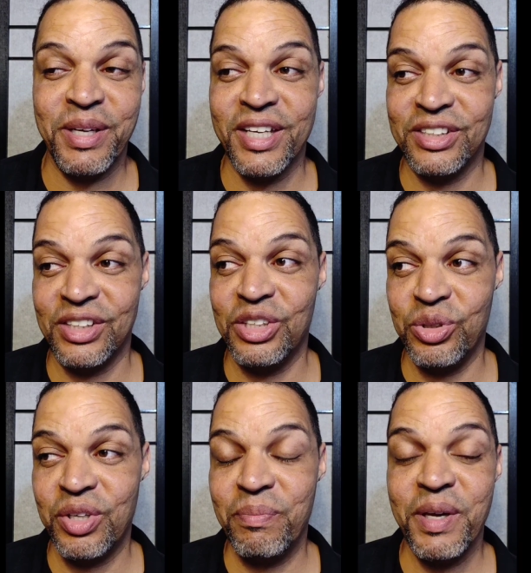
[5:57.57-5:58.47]
Because
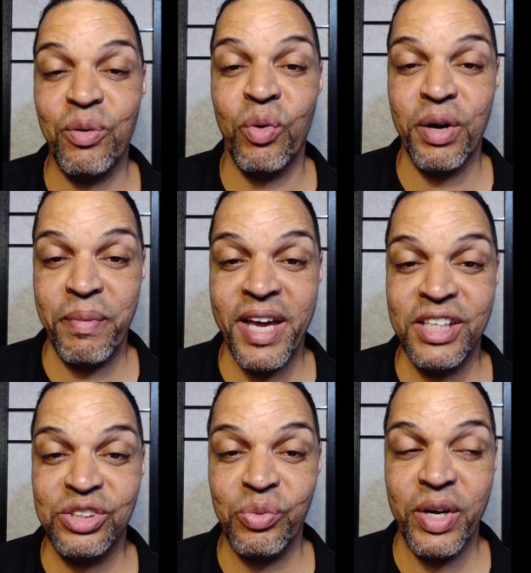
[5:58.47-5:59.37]
you could be one
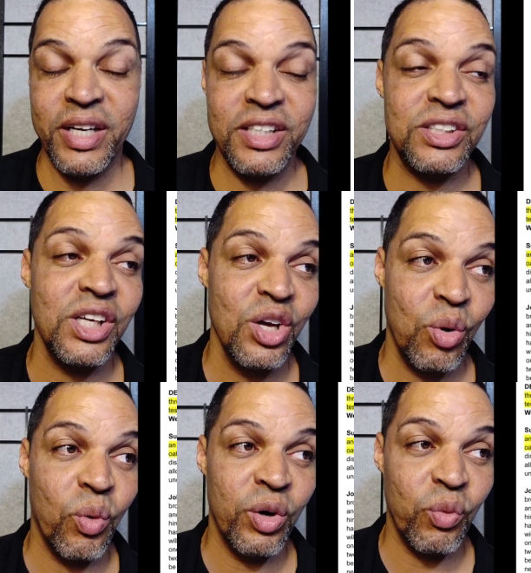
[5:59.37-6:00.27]
man is a witness,
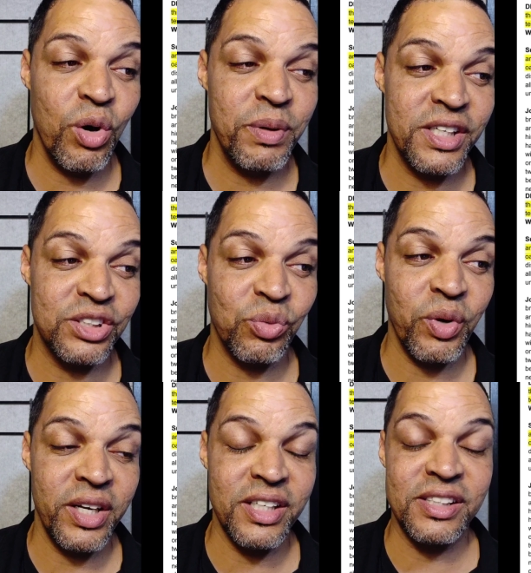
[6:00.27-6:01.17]
one woman is a
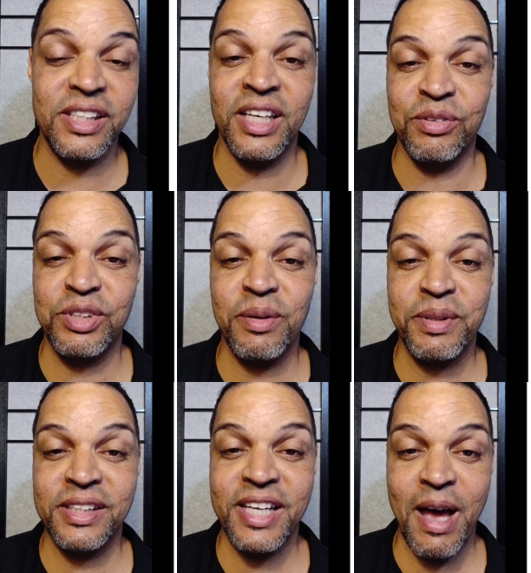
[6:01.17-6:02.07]
witness, and if
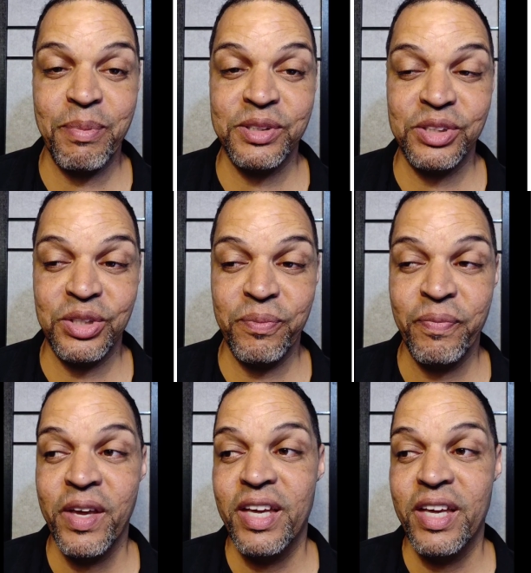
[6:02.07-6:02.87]
something's happened to you,